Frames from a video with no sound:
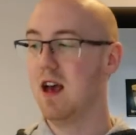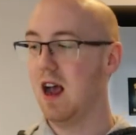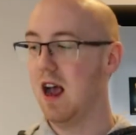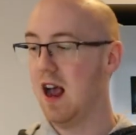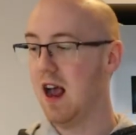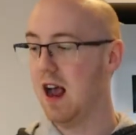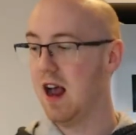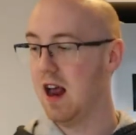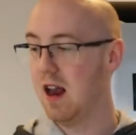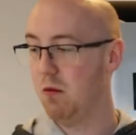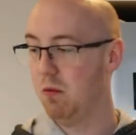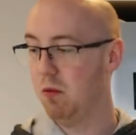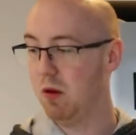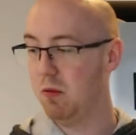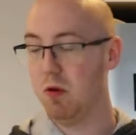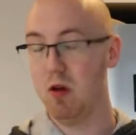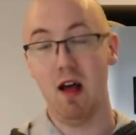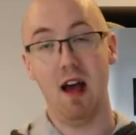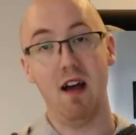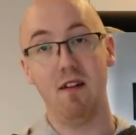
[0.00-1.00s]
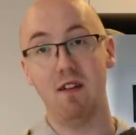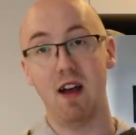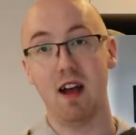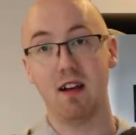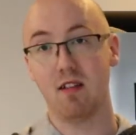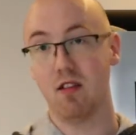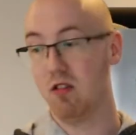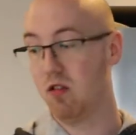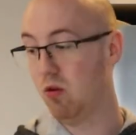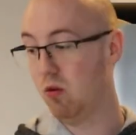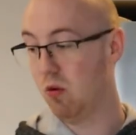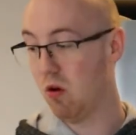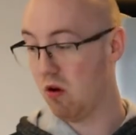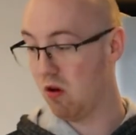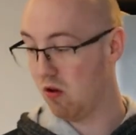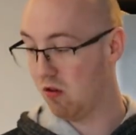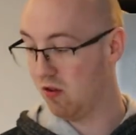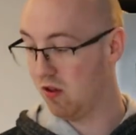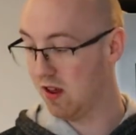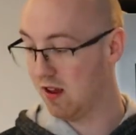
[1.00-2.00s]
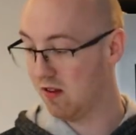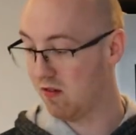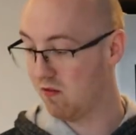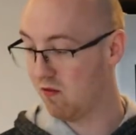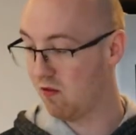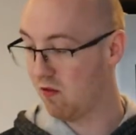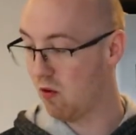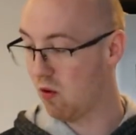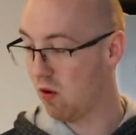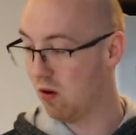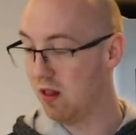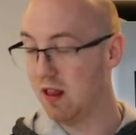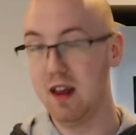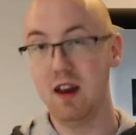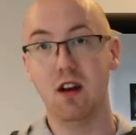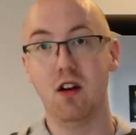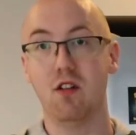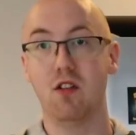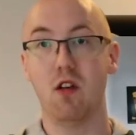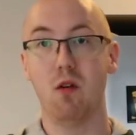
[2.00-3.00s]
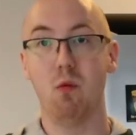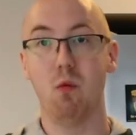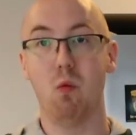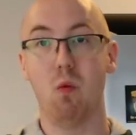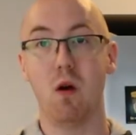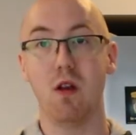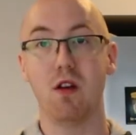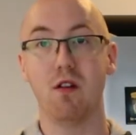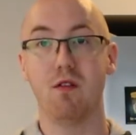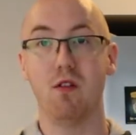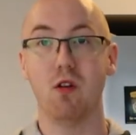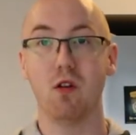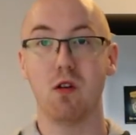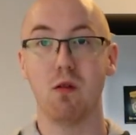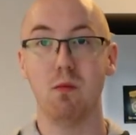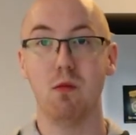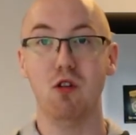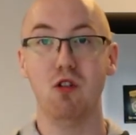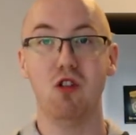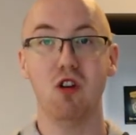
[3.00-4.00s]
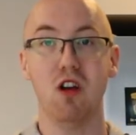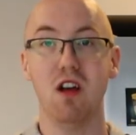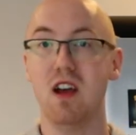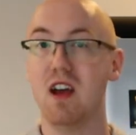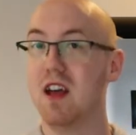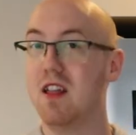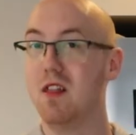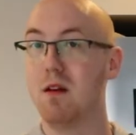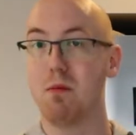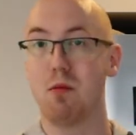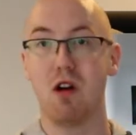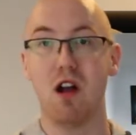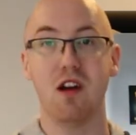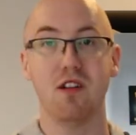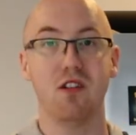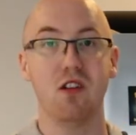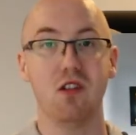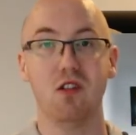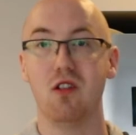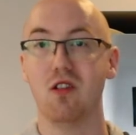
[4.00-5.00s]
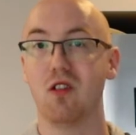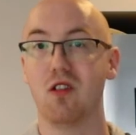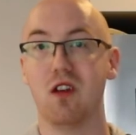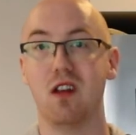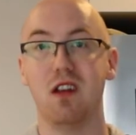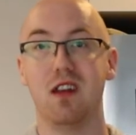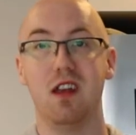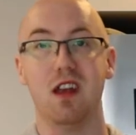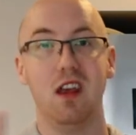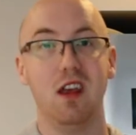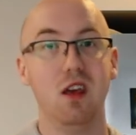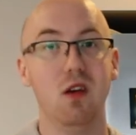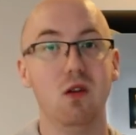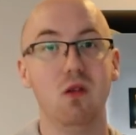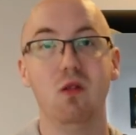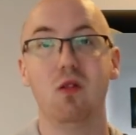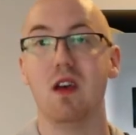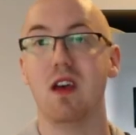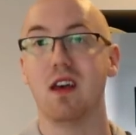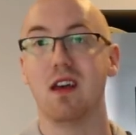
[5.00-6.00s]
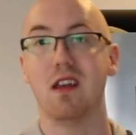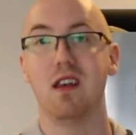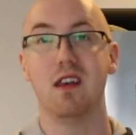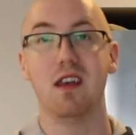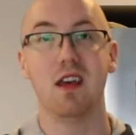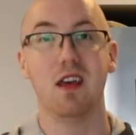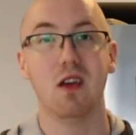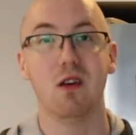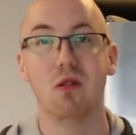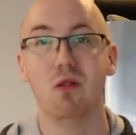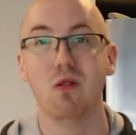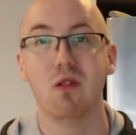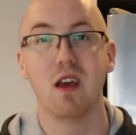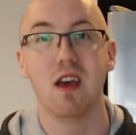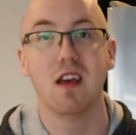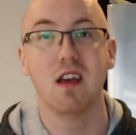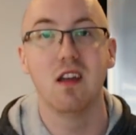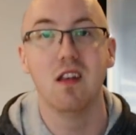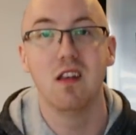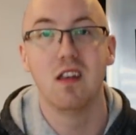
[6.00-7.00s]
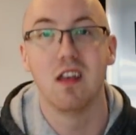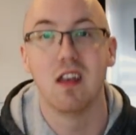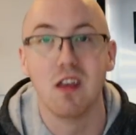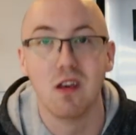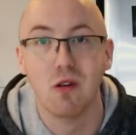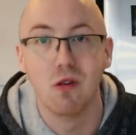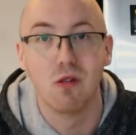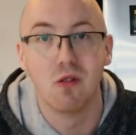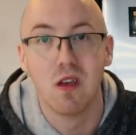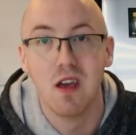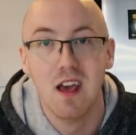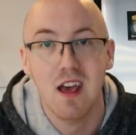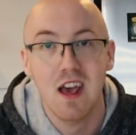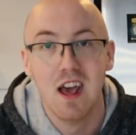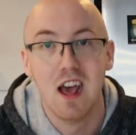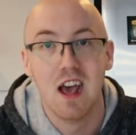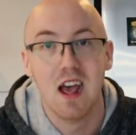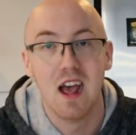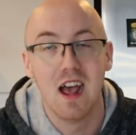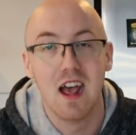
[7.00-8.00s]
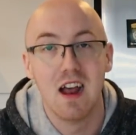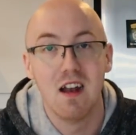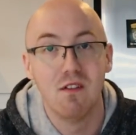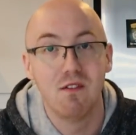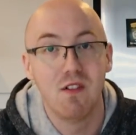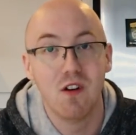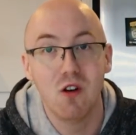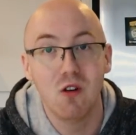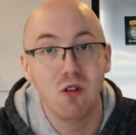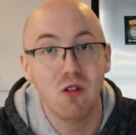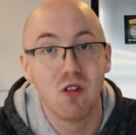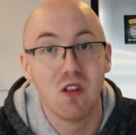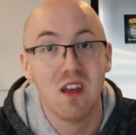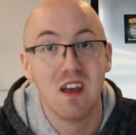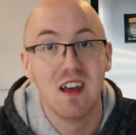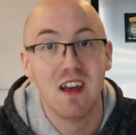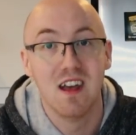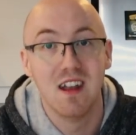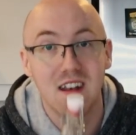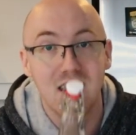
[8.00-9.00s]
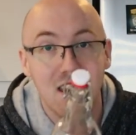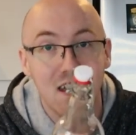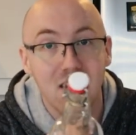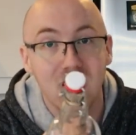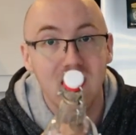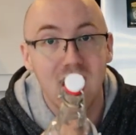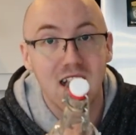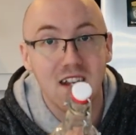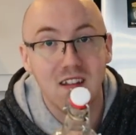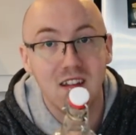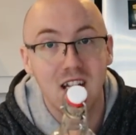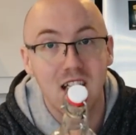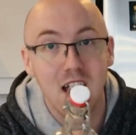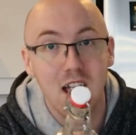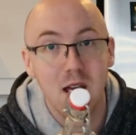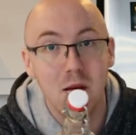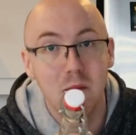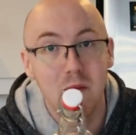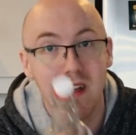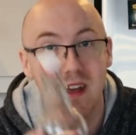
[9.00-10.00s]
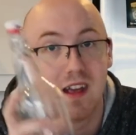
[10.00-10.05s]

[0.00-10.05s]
And we will have access to all this 4 liters of wonderful kombucha and the process just continues and continues and continues. And folks, until next time,